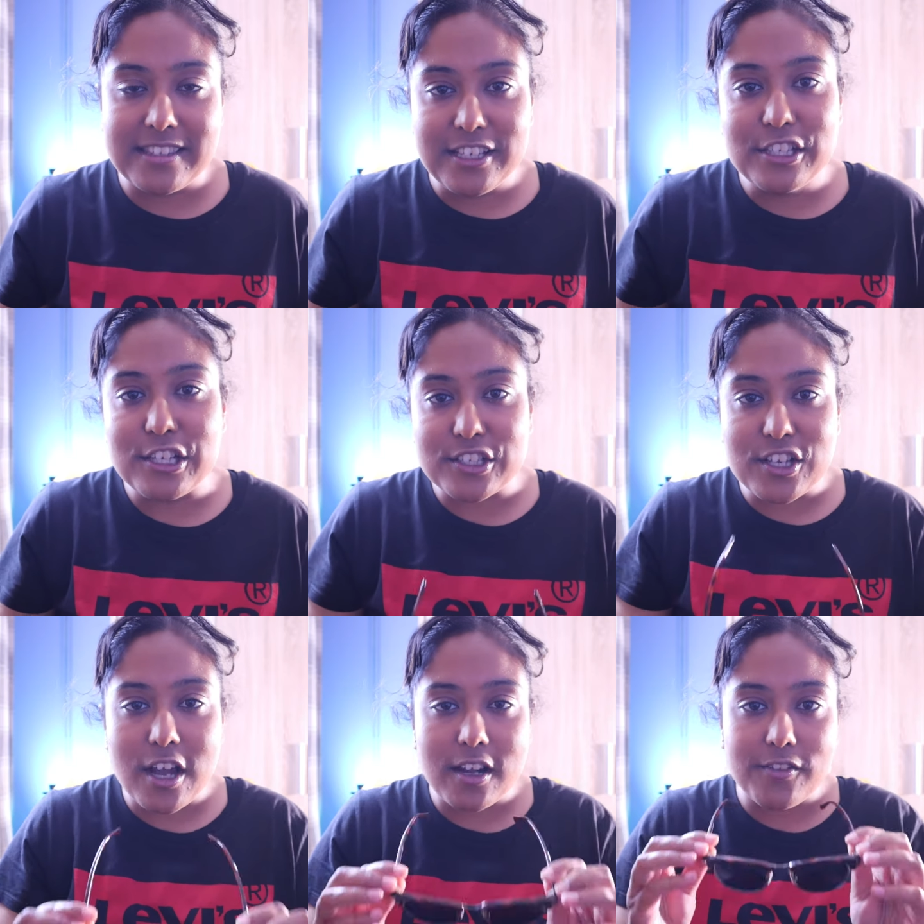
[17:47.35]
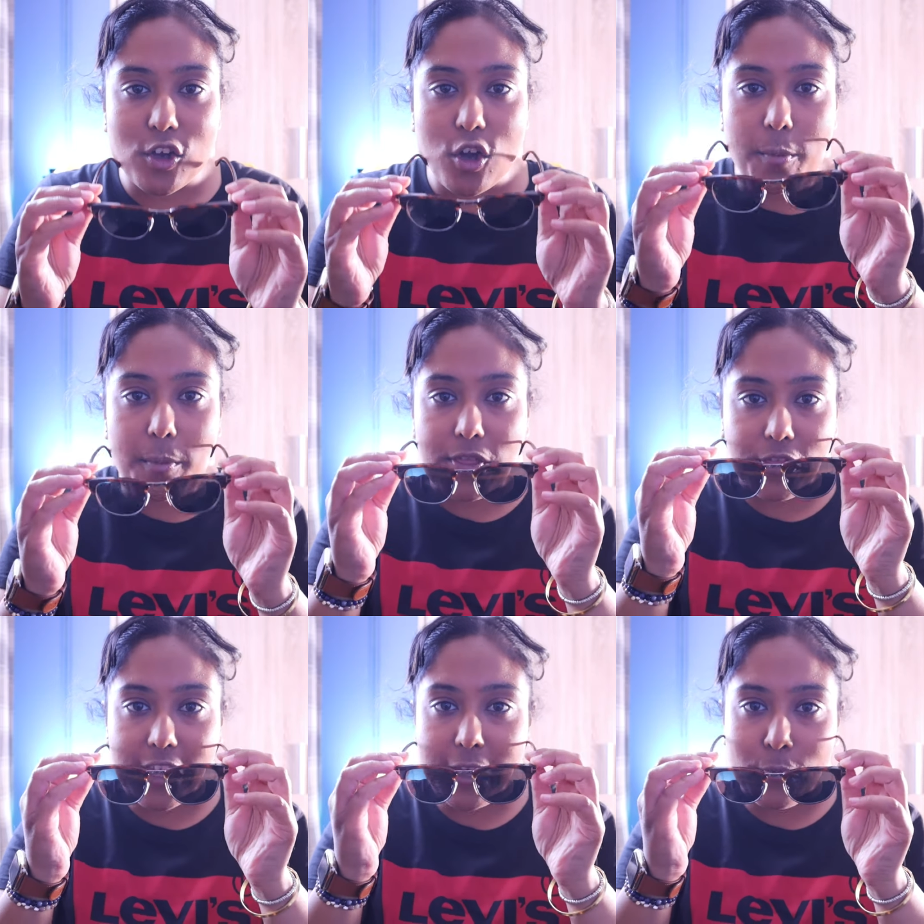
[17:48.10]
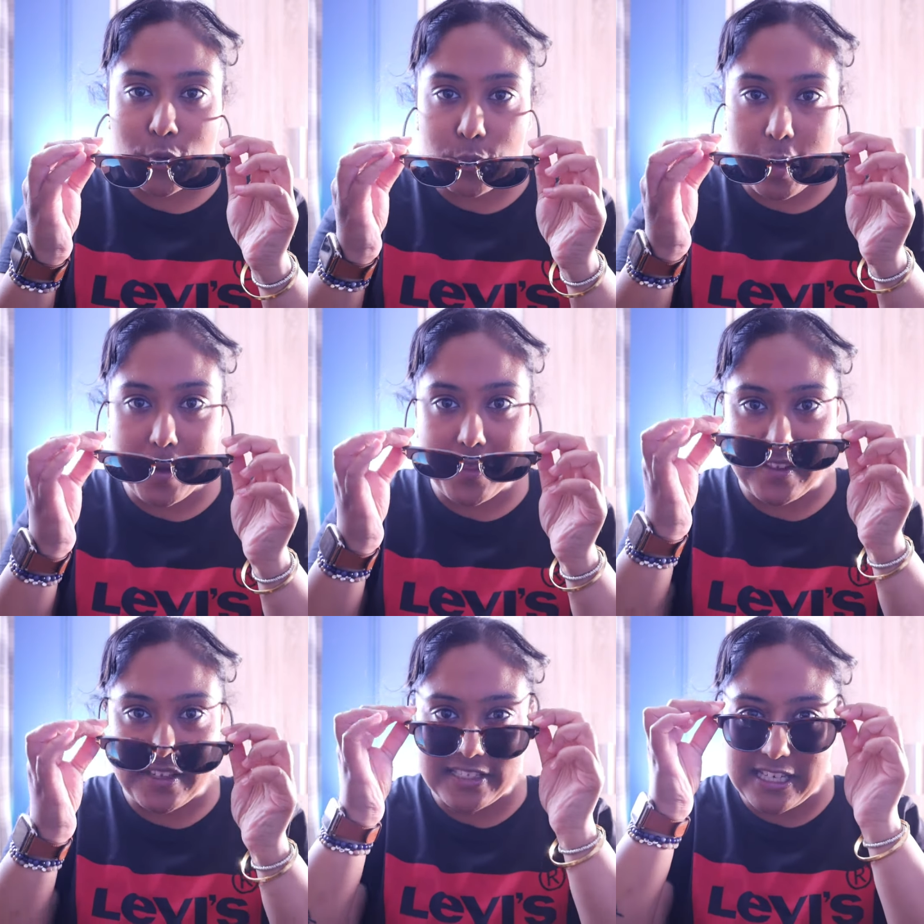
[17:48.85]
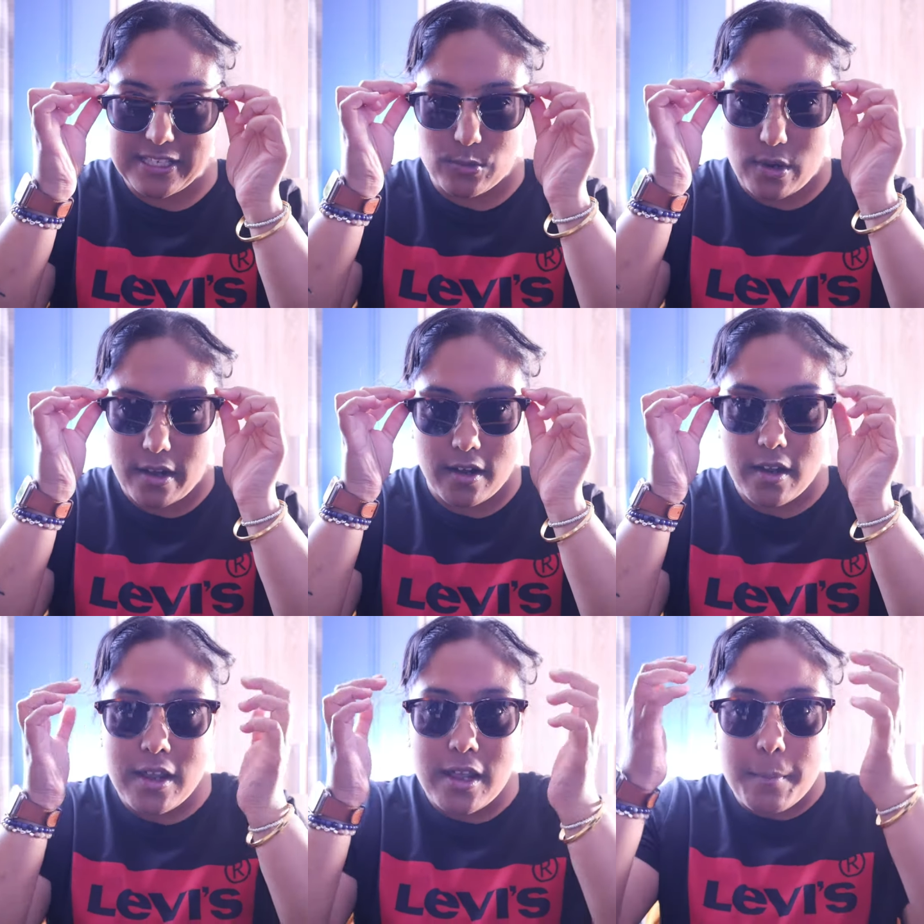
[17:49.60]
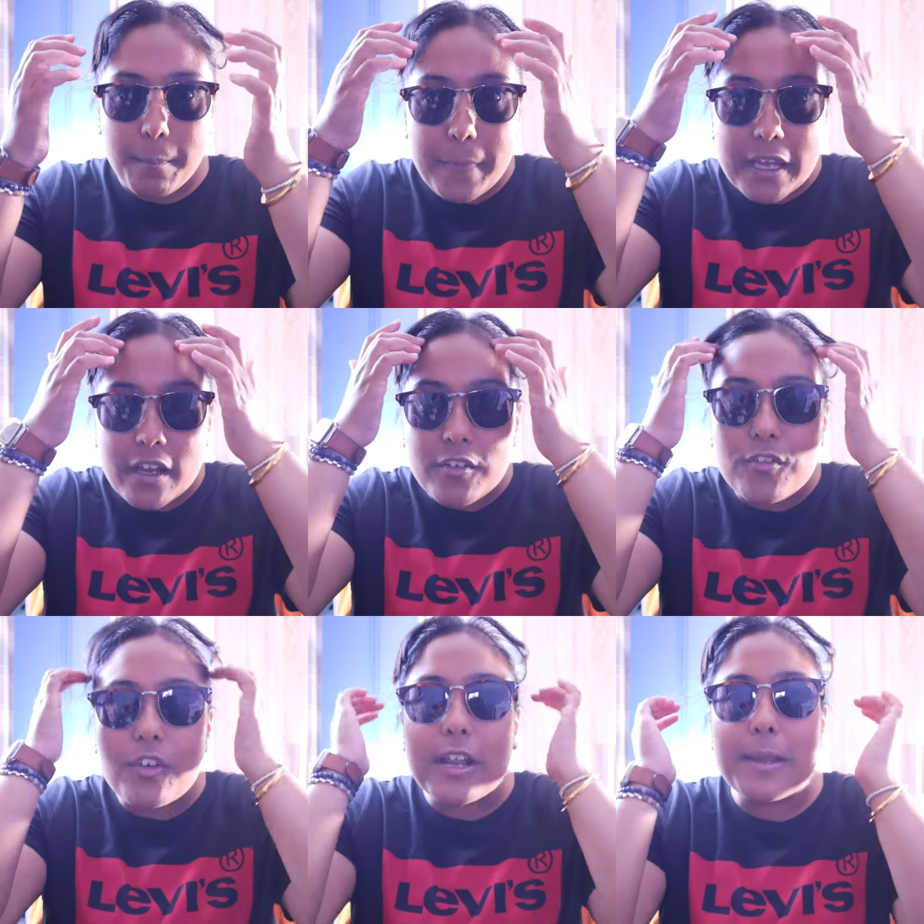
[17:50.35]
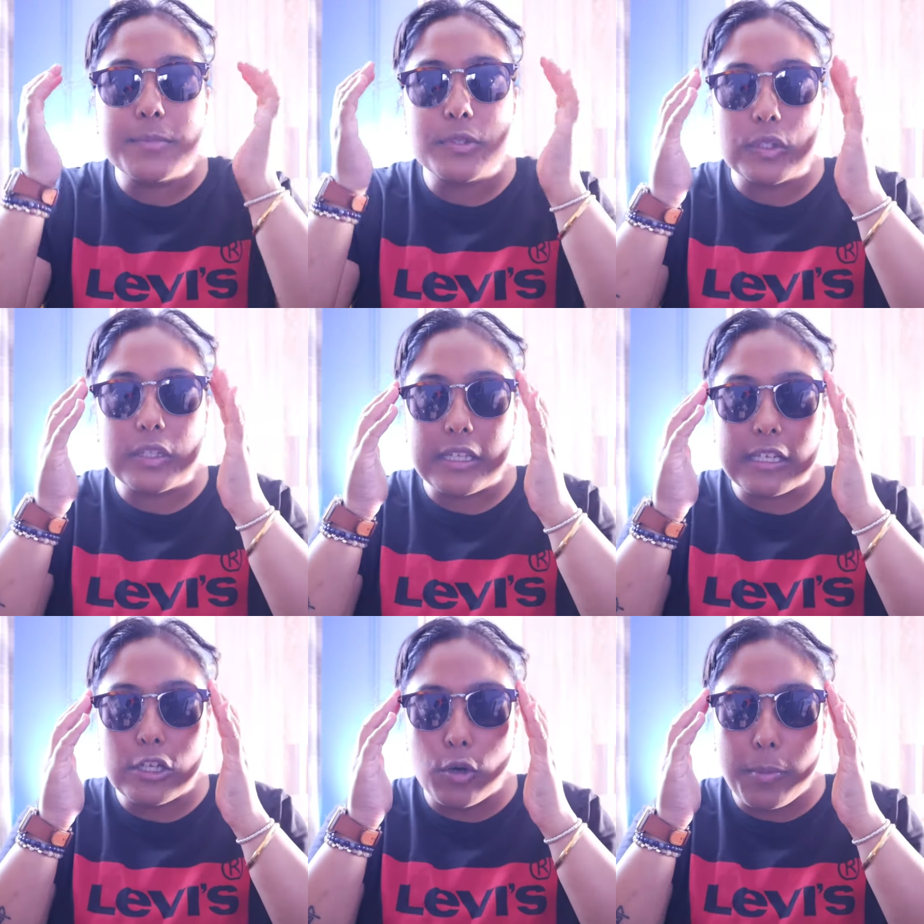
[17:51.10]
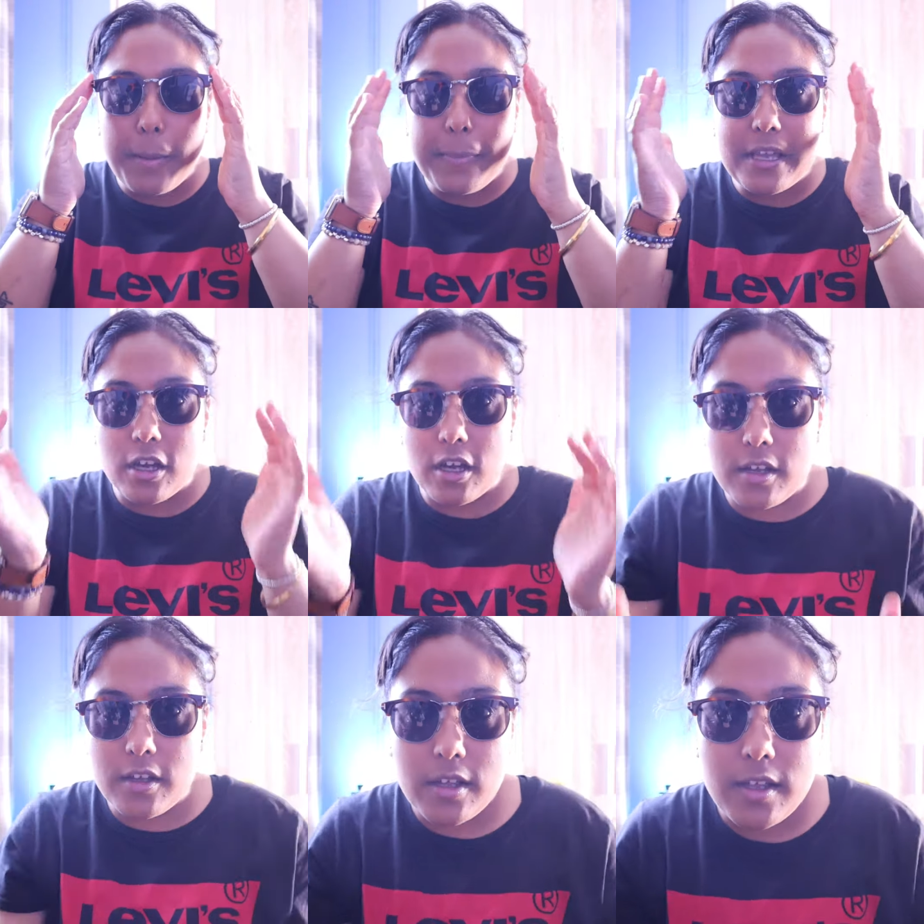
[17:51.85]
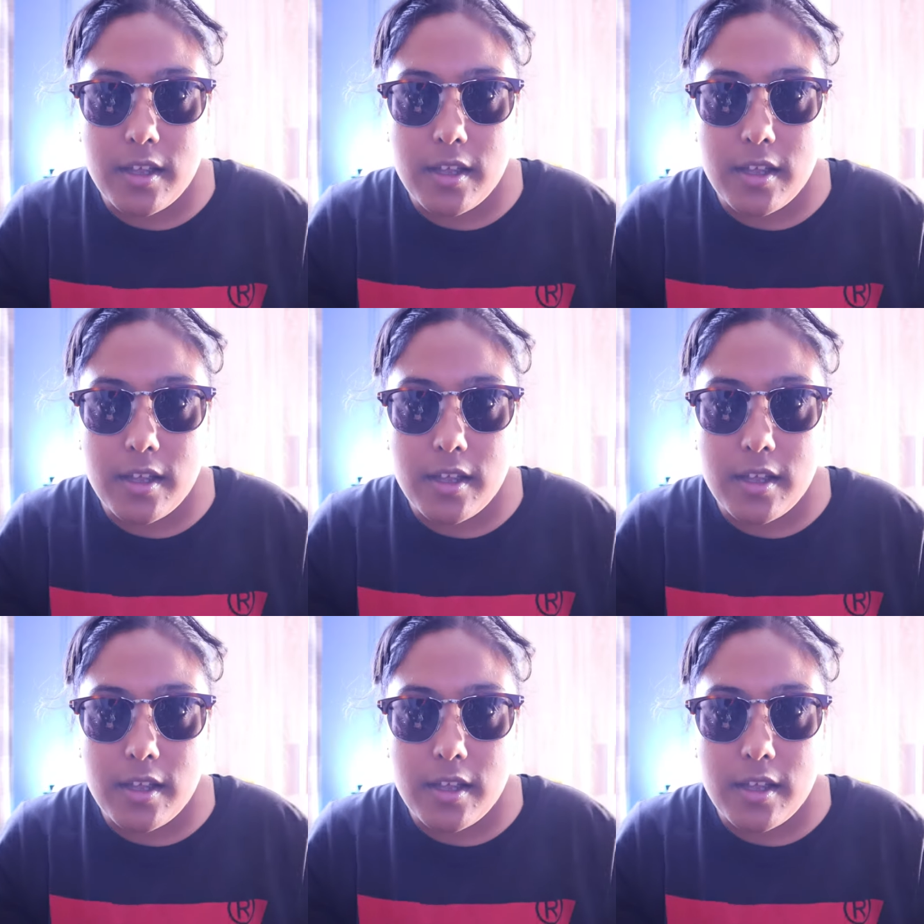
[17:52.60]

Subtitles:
you know, it's kind of a common theme with women these days, when bigger frames on, a little bit bigger